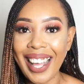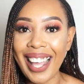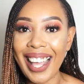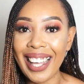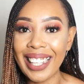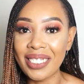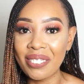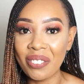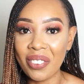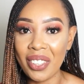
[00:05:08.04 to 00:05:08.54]

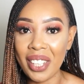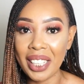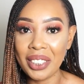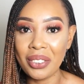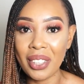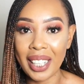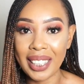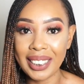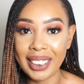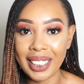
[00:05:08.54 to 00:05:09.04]

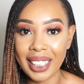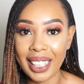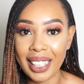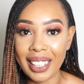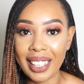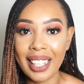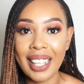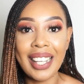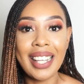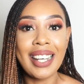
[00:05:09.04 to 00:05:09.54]
exfoliate your
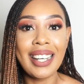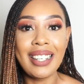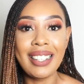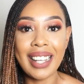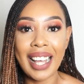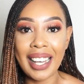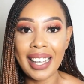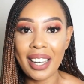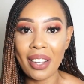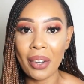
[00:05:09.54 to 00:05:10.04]
skin.
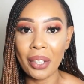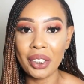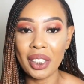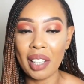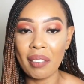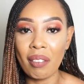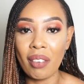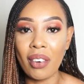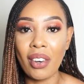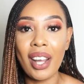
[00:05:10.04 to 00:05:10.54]

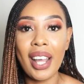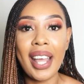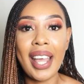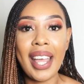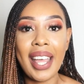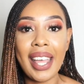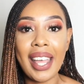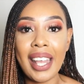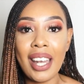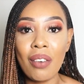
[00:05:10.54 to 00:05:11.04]
Non-negotiable.
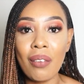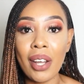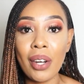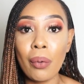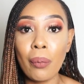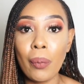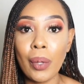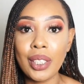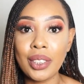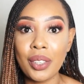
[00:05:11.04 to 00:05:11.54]
Anyone
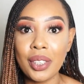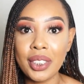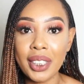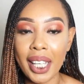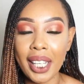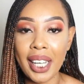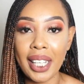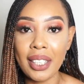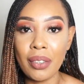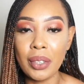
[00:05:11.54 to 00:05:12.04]
who is
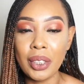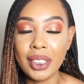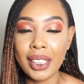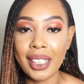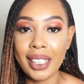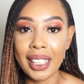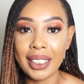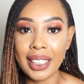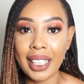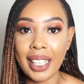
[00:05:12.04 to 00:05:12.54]
doing
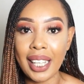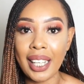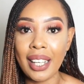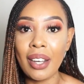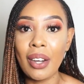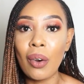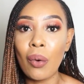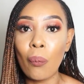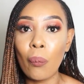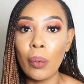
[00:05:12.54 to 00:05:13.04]
skin
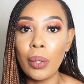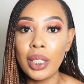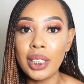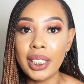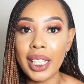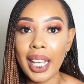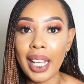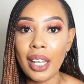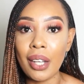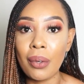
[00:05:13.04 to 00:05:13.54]
lightening will
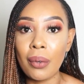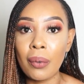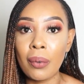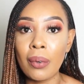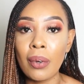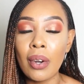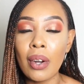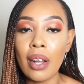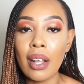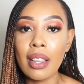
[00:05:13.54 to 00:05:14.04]
tell
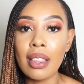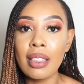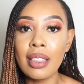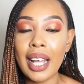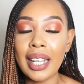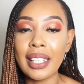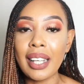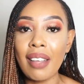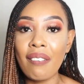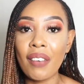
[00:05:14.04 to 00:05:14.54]
you
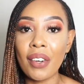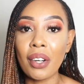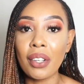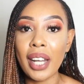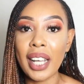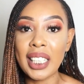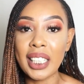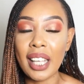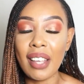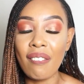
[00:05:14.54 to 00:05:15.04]
that
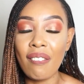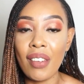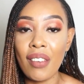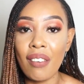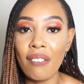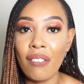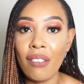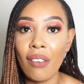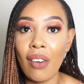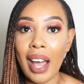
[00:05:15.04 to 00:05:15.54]

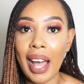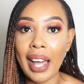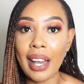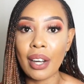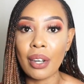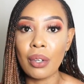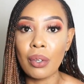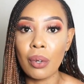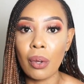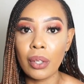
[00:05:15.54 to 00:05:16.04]
if you are
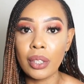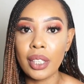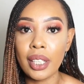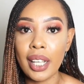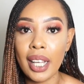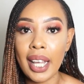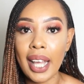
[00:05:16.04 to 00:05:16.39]
not